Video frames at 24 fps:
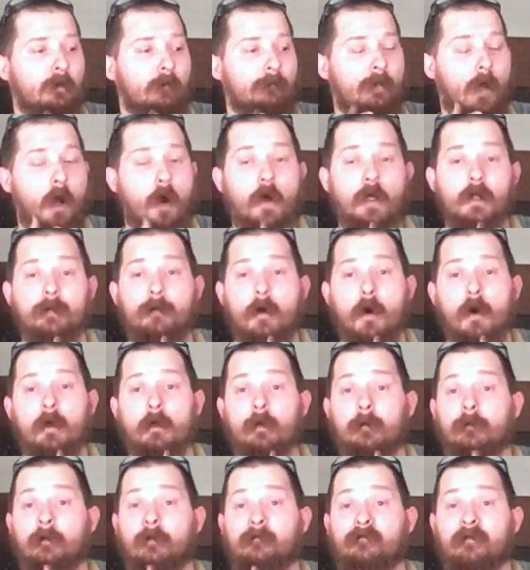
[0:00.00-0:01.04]
The hard
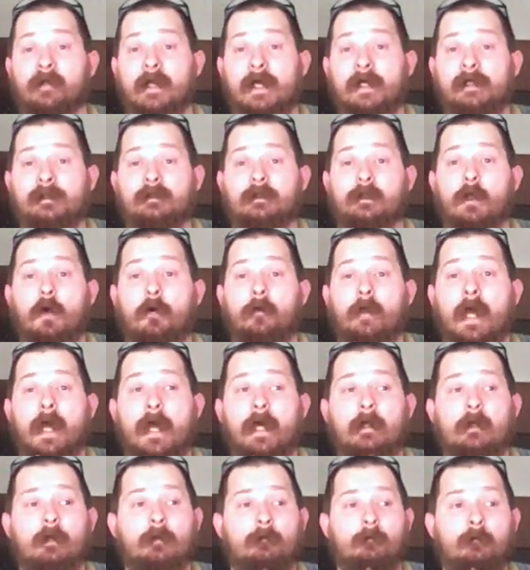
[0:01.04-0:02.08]
part, the finesse and all
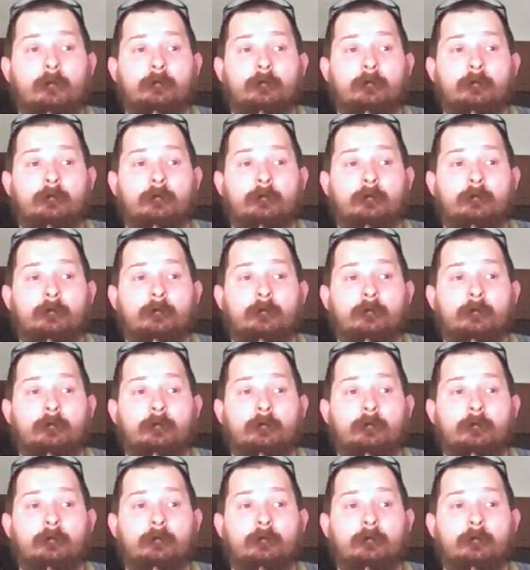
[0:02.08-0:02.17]
that,